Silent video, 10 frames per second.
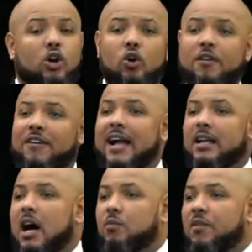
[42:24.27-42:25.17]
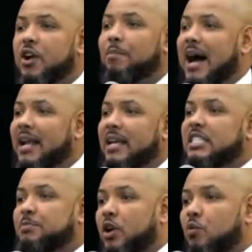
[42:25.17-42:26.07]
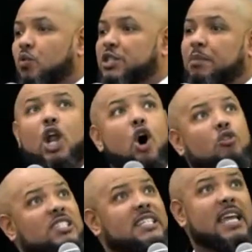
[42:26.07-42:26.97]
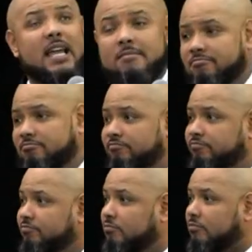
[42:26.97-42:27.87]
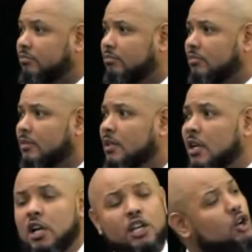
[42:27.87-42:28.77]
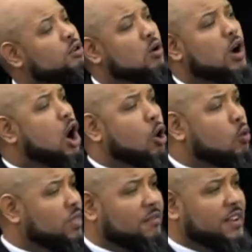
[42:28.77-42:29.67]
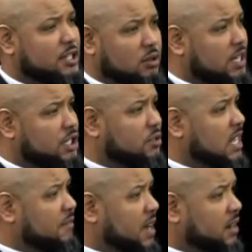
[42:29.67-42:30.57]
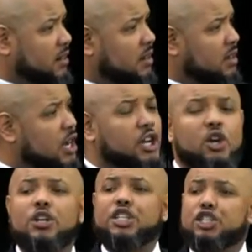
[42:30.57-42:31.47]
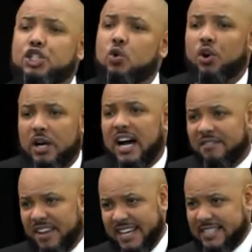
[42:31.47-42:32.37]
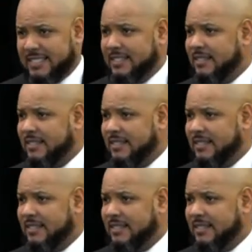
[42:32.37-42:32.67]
glorify God with your body and spirit, which belongs to Him. You don't own the vessel that you live in, you are steward of it.